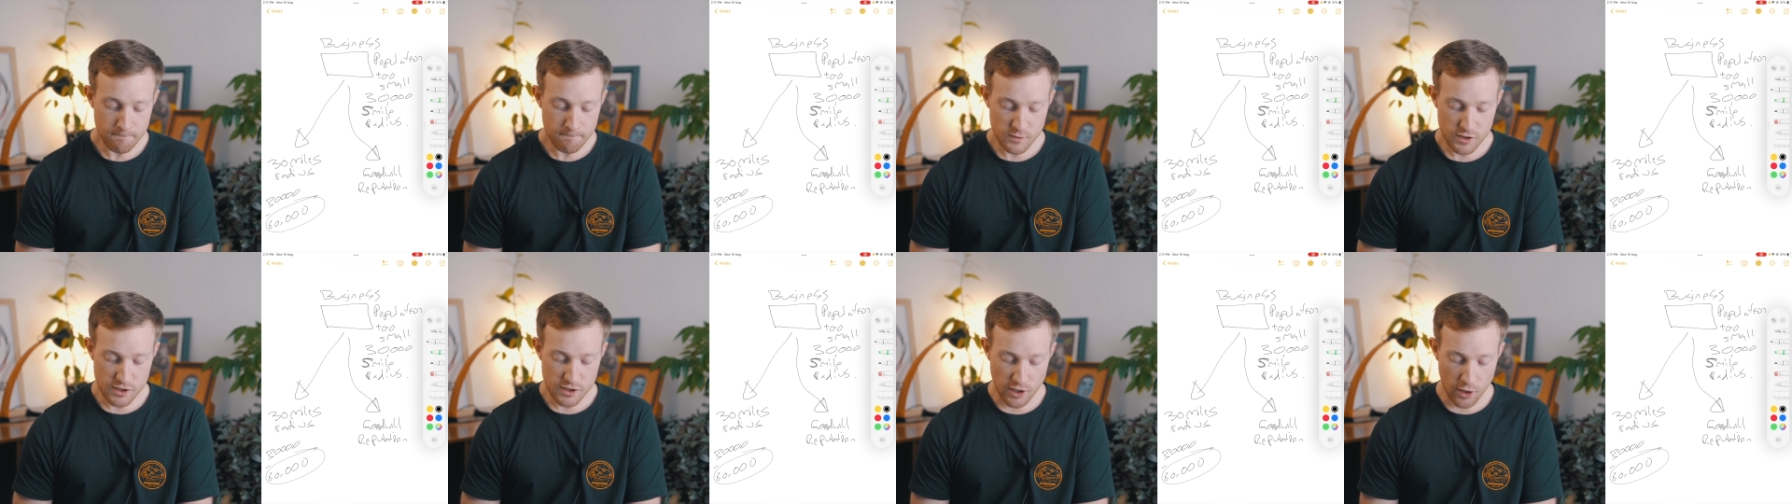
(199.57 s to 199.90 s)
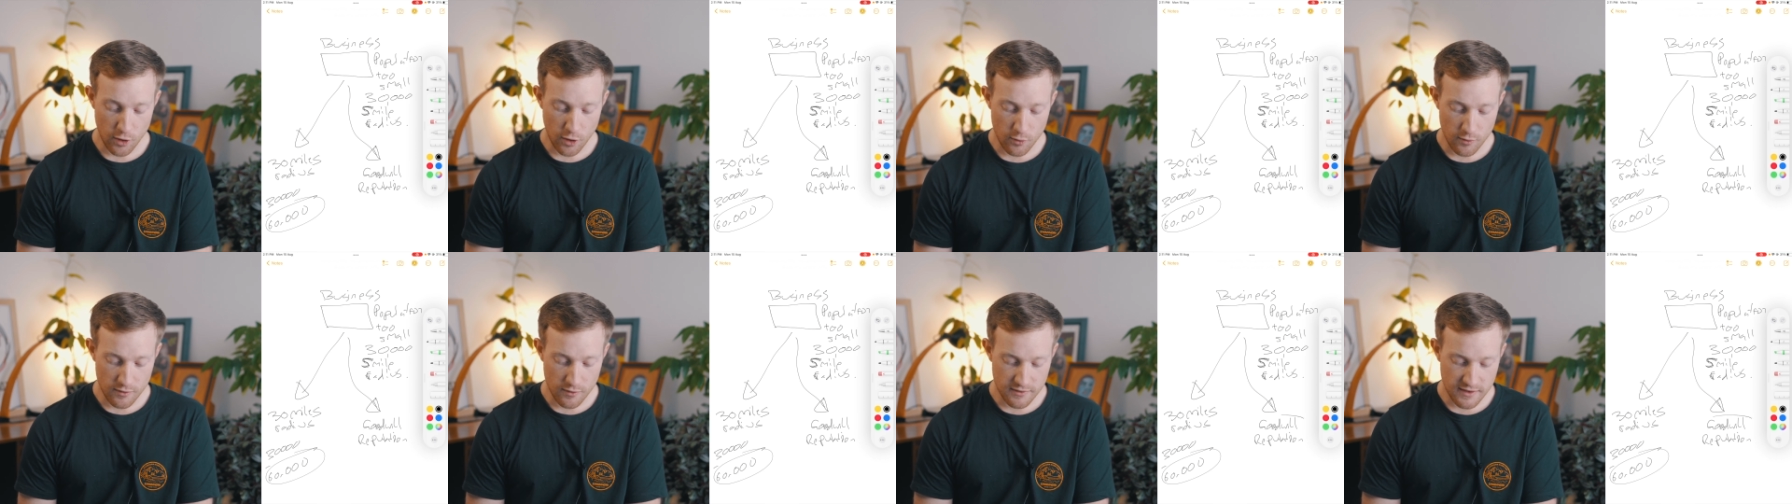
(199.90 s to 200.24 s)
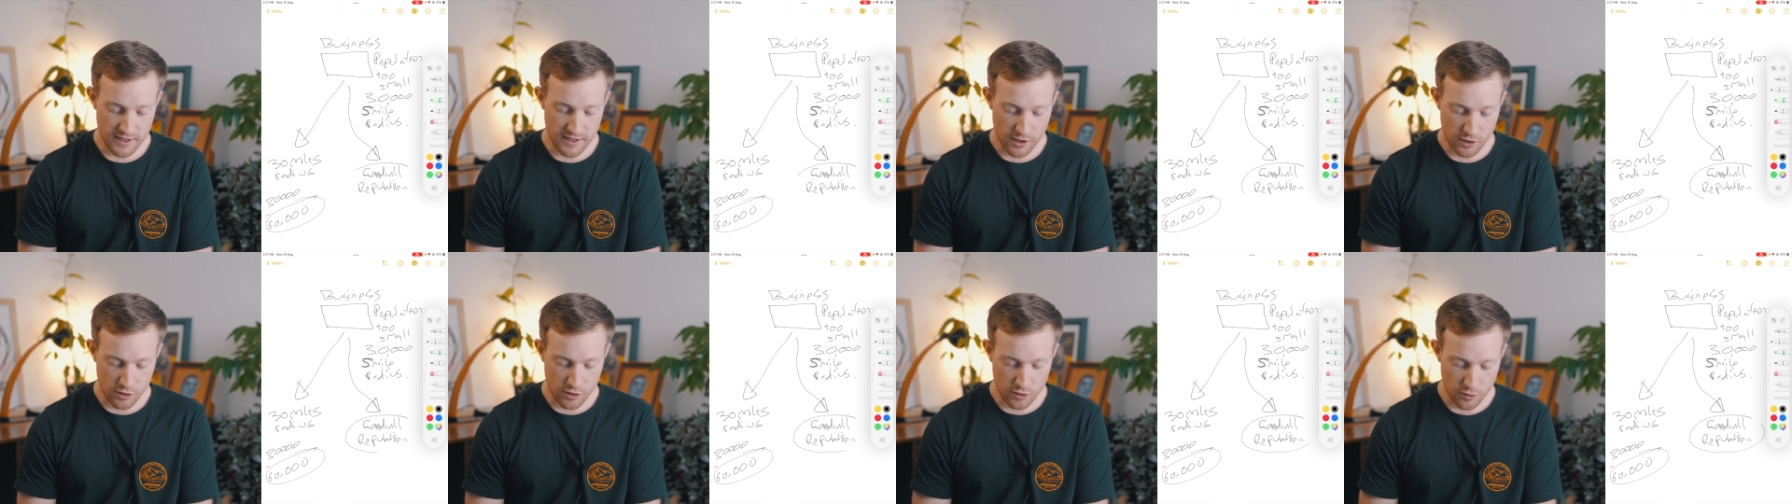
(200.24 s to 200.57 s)
So
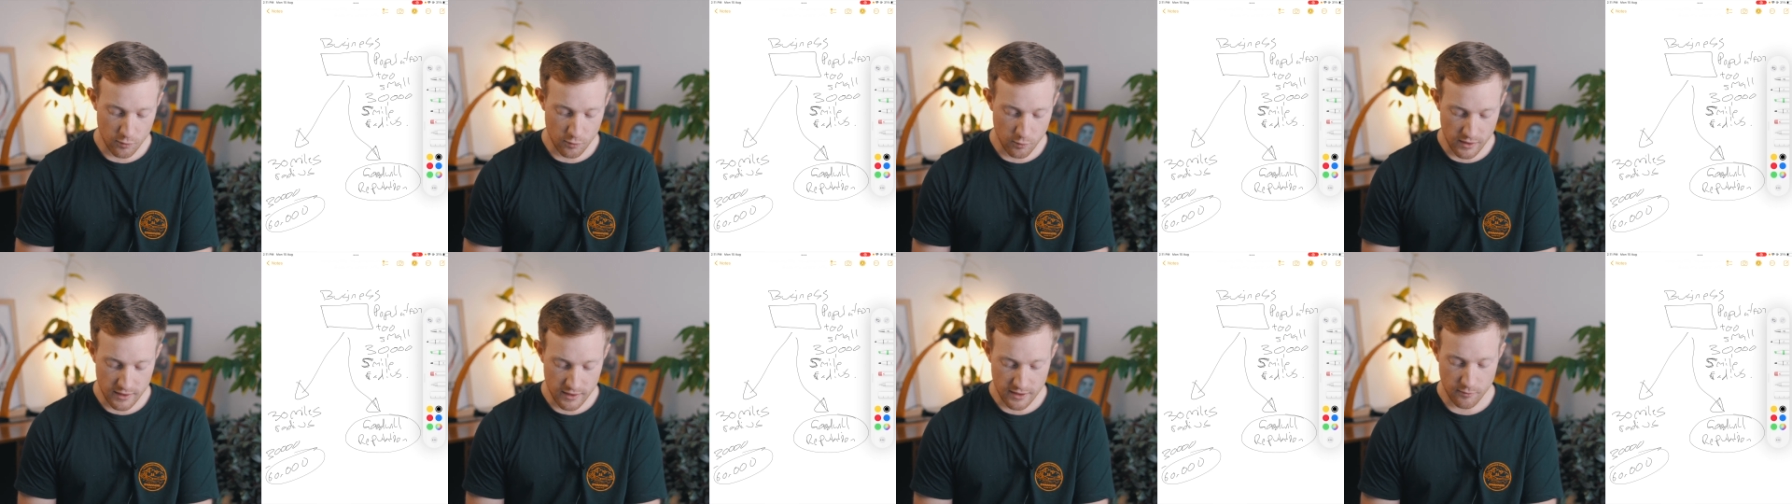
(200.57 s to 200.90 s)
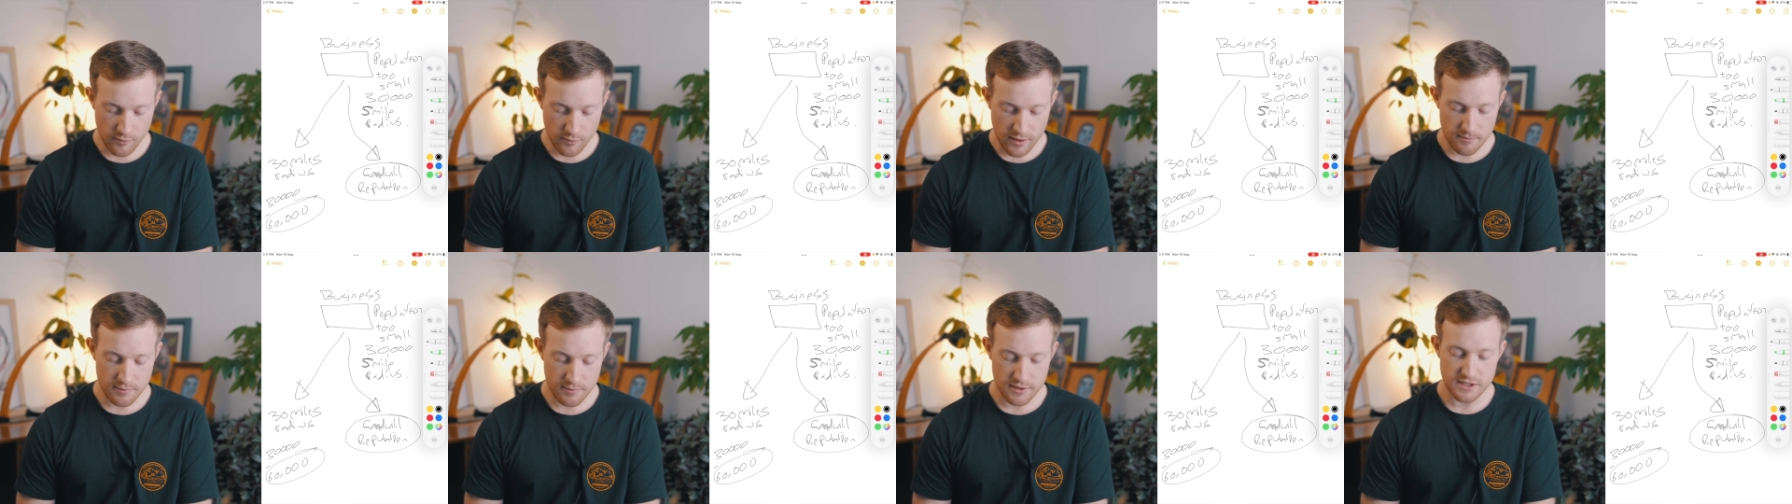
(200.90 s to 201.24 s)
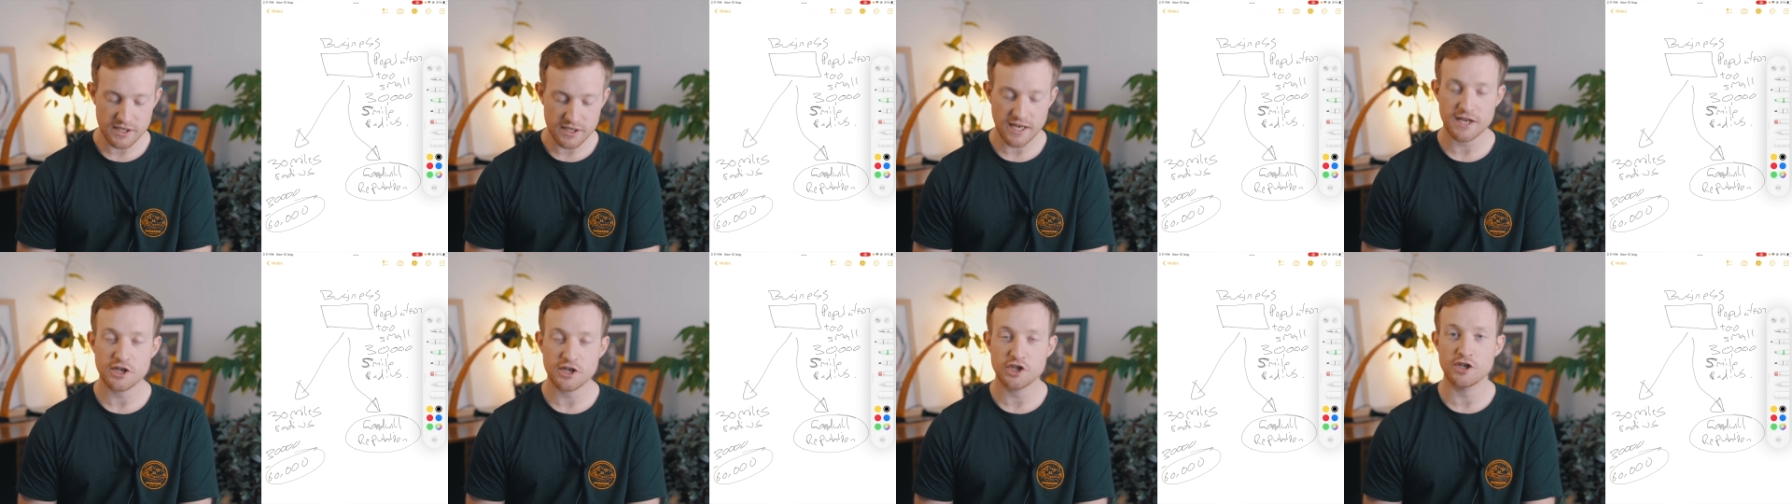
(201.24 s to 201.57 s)
the goodwill and
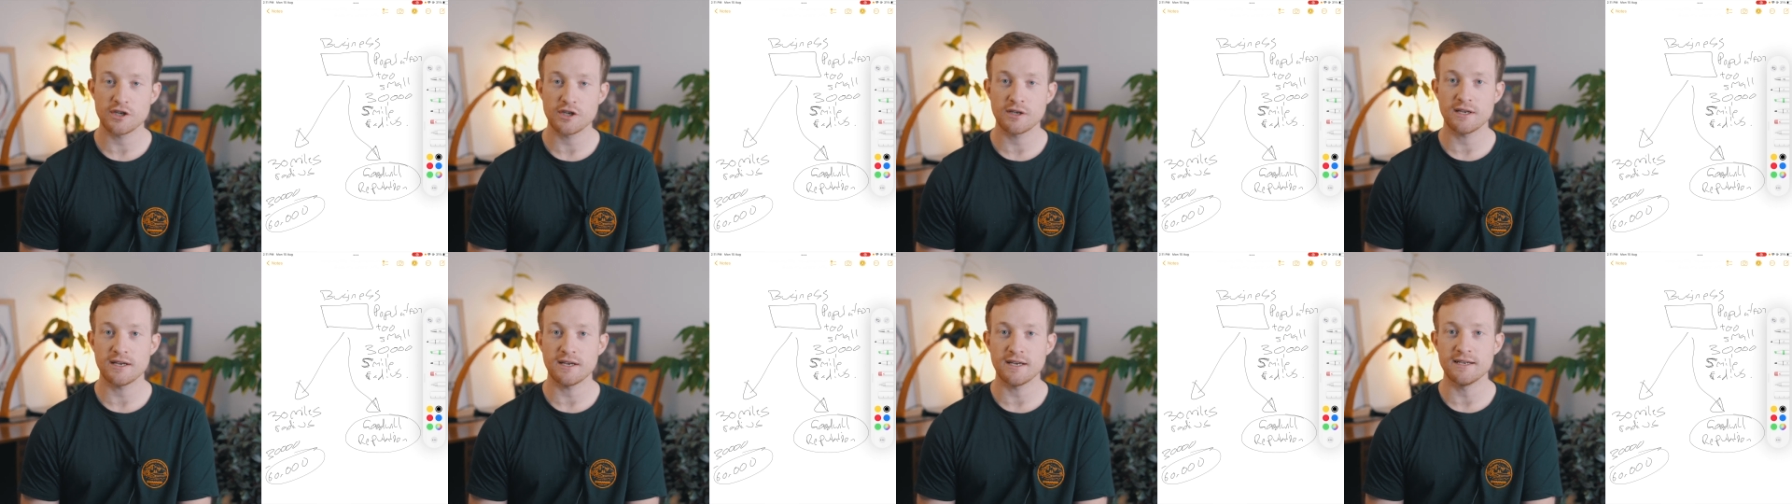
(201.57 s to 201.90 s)
reputation